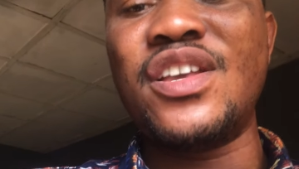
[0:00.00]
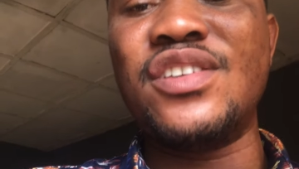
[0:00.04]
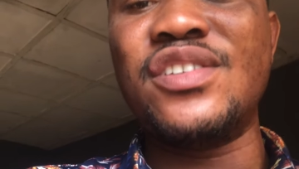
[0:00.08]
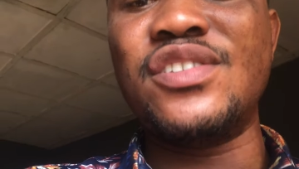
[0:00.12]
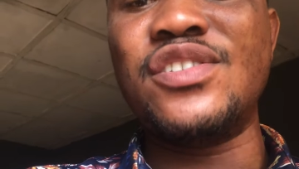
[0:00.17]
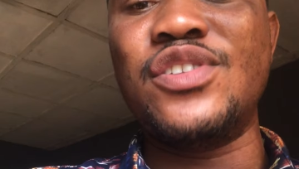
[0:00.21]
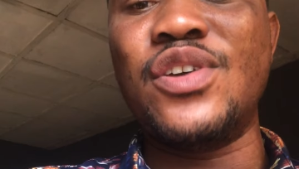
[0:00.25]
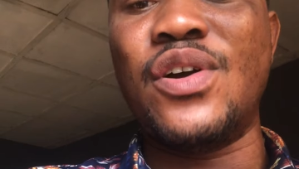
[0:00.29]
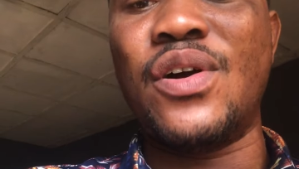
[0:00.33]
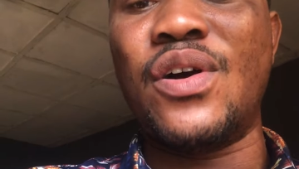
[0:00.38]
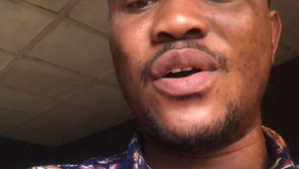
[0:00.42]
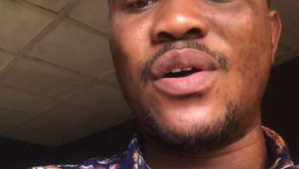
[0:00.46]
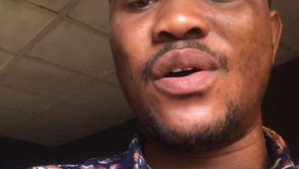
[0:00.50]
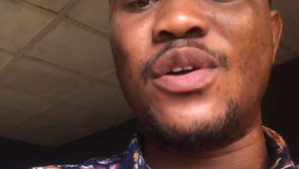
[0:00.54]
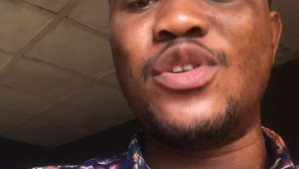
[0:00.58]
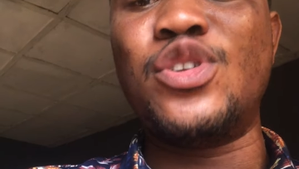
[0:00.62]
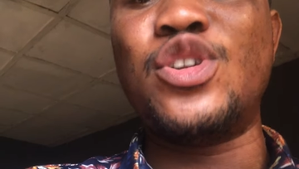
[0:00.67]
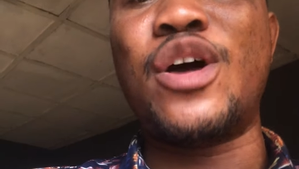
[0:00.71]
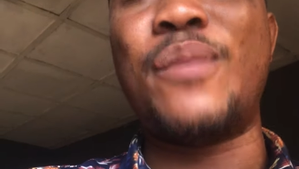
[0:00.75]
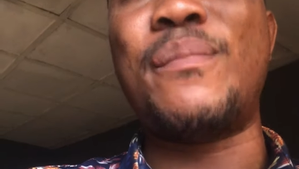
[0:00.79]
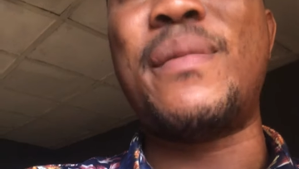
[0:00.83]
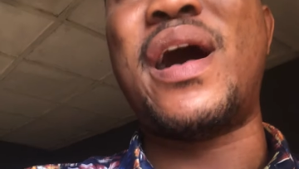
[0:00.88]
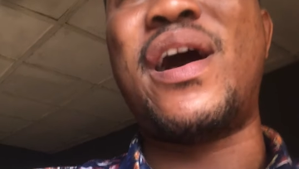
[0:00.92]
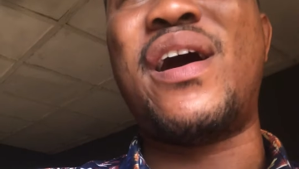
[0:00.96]
your
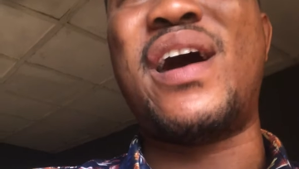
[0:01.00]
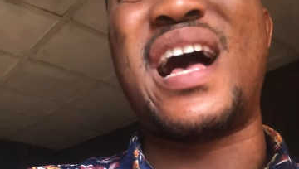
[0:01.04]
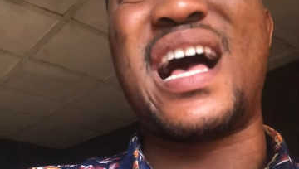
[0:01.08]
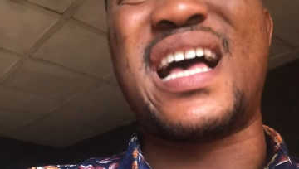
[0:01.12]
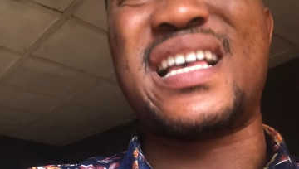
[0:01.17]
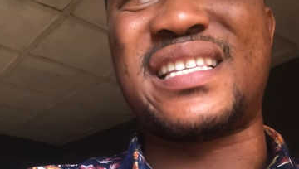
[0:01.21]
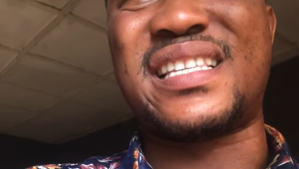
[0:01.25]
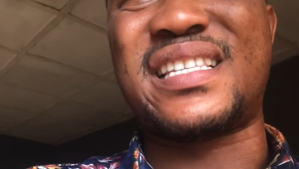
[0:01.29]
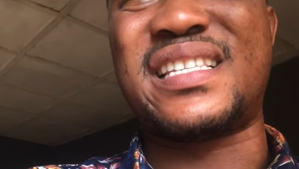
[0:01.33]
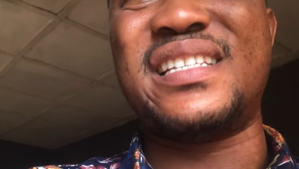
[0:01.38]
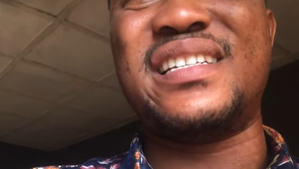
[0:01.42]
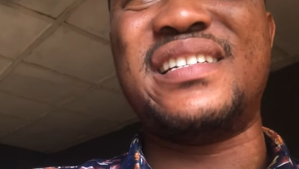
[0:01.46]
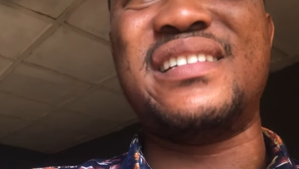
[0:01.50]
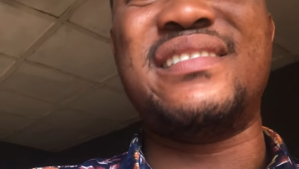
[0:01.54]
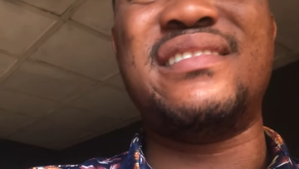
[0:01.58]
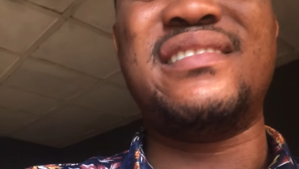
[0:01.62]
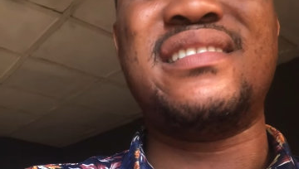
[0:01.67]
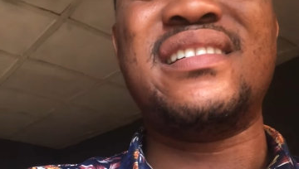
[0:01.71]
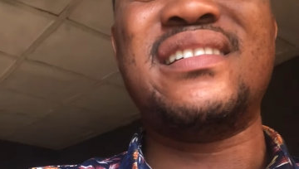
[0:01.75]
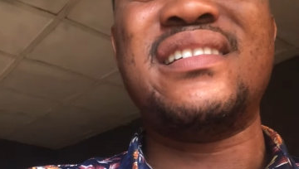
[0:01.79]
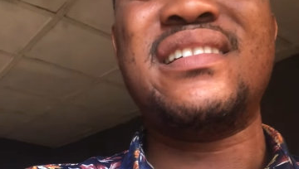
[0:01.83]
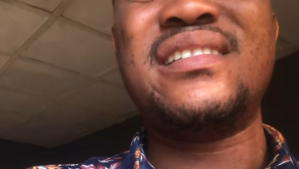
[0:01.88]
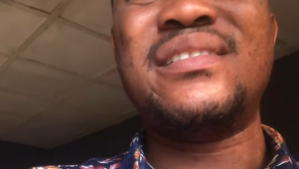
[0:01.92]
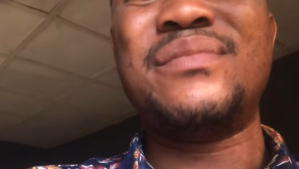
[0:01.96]
normal acid
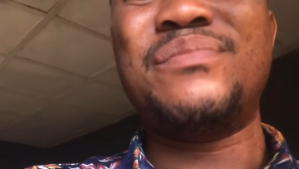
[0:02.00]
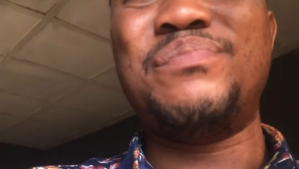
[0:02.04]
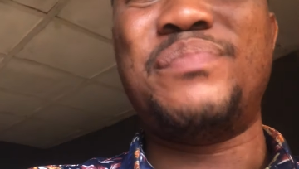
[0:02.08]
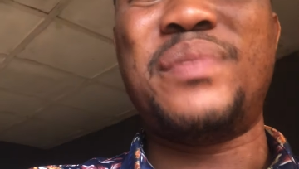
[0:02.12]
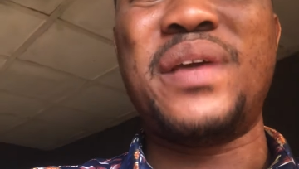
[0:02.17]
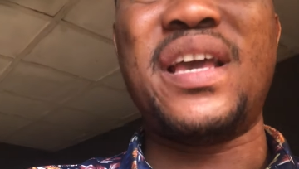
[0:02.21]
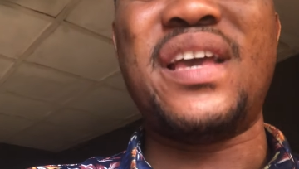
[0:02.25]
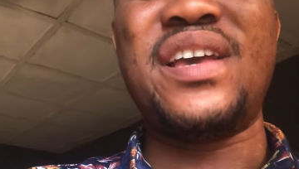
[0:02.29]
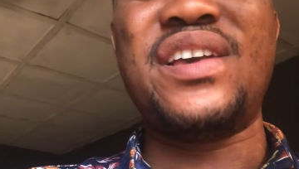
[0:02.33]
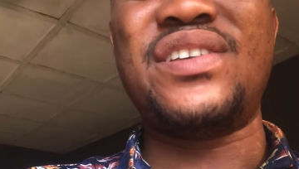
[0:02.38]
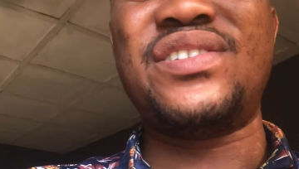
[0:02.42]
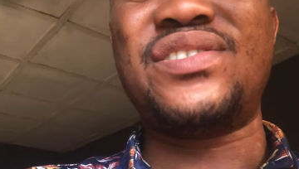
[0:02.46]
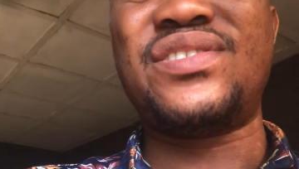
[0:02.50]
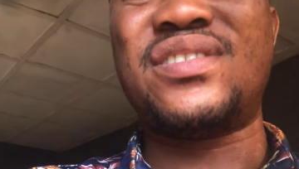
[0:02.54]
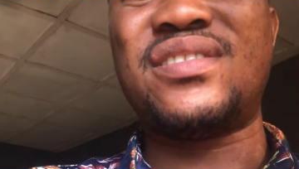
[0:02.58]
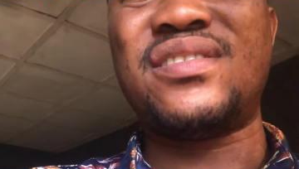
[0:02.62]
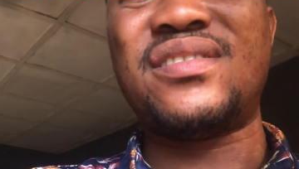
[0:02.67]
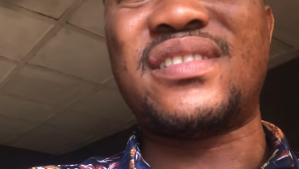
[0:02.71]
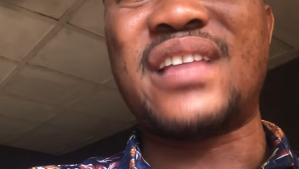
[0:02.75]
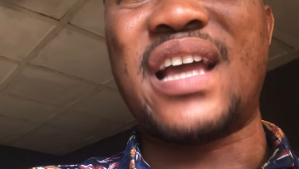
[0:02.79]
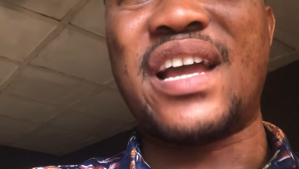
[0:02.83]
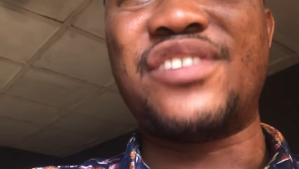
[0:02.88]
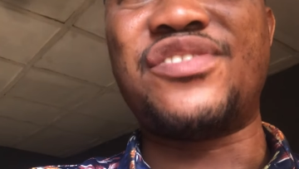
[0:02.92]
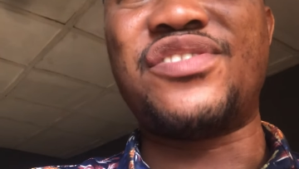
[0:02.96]
base
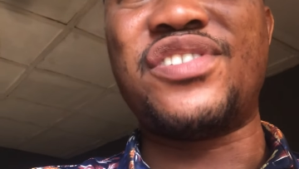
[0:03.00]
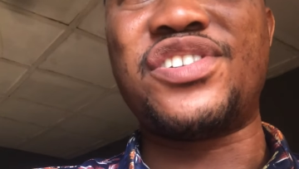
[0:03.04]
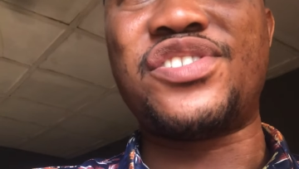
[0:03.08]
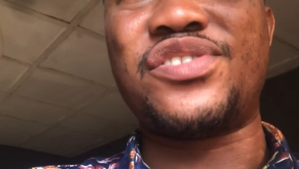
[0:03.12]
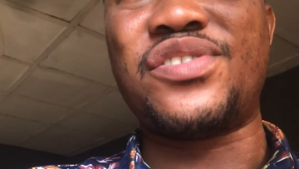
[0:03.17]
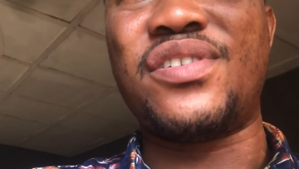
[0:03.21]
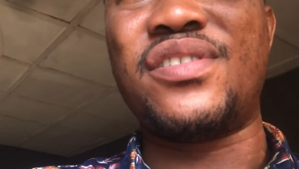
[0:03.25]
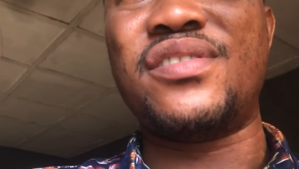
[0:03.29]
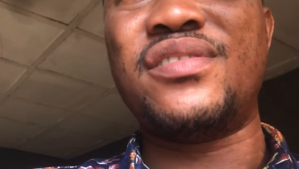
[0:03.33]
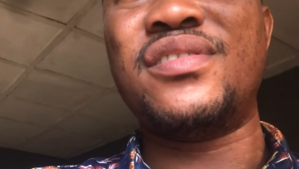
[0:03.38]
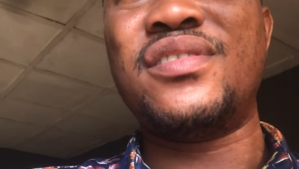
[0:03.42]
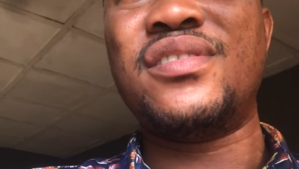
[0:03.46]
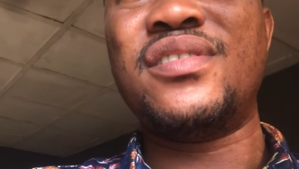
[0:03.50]
titration.